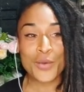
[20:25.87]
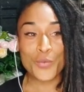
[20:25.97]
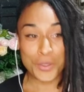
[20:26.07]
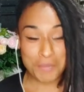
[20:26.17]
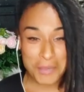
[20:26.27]

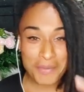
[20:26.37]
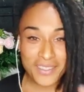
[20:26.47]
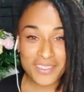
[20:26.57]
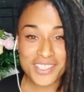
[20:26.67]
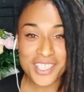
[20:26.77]
with me
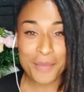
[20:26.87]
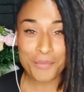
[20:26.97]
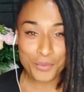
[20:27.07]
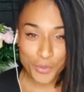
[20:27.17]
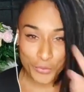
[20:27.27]
being the
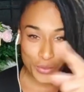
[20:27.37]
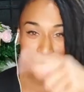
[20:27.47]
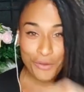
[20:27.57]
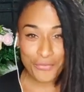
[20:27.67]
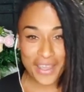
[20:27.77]
champion, but
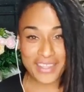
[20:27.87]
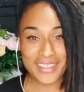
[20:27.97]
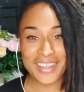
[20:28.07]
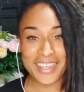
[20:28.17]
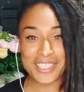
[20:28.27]
without fighting
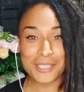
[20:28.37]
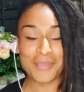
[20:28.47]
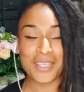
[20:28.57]
against me.